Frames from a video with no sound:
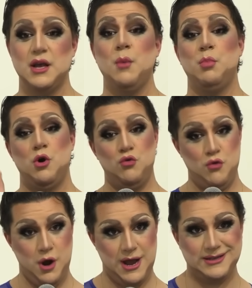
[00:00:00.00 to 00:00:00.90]
is a
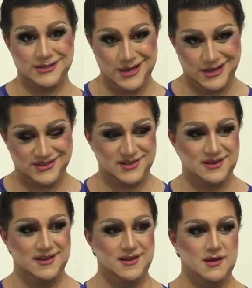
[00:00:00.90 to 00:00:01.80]
process.
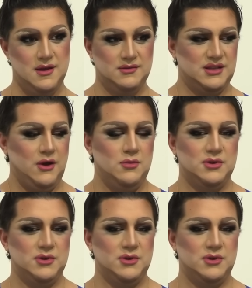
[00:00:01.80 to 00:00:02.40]
It was like